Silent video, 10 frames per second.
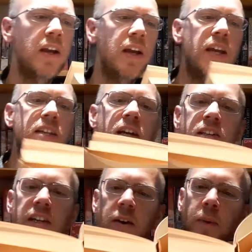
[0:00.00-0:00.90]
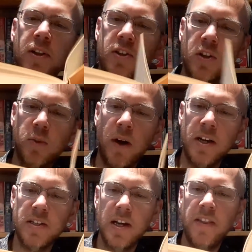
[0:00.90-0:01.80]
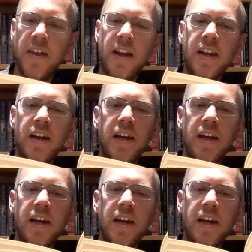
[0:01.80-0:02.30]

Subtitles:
He tested it once or twice, and then,